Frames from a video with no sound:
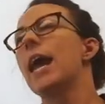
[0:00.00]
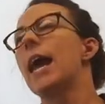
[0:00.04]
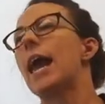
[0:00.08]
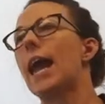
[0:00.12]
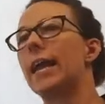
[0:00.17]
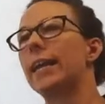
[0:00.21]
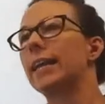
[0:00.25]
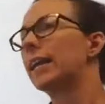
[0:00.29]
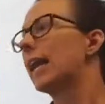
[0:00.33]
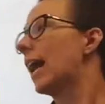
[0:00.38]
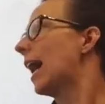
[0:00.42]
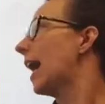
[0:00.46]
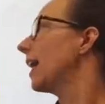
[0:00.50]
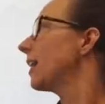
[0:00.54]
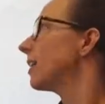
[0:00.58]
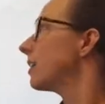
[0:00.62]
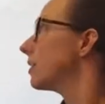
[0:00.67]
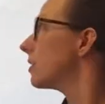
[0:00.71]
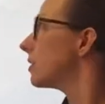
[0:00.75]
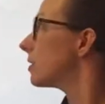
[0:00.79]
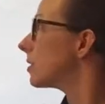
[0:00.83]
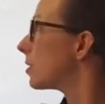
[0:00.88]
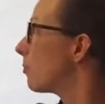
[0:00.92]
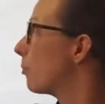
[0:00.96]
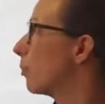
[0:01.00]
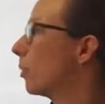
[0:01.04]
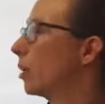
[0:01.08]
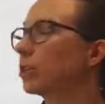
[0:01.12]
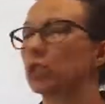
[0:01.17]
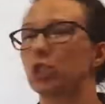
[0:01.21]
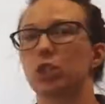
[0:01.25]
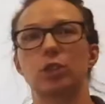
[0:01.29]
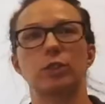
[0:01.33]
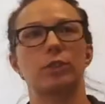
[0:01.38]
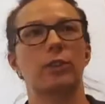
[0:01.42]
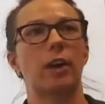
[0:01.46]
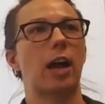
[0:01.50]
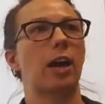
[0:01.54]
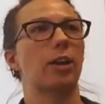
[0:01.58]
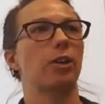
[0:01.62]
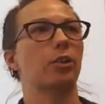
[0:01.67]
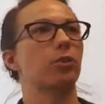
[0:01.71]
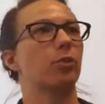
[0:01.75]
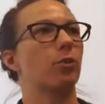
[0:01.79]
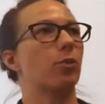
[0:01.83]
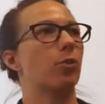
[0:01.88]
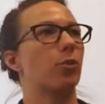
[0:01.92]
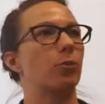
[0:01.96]
And it has a pressure of
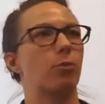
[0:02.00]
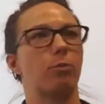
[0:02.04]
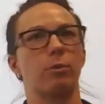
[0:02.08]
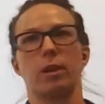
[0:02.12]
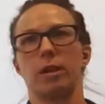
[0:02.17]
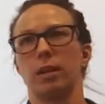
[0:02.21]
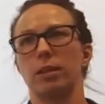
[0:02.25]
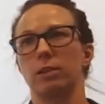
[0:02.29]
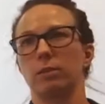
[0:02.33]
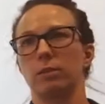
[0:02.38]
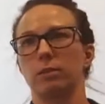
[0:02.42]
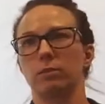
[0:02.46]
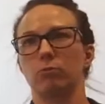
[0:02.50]
103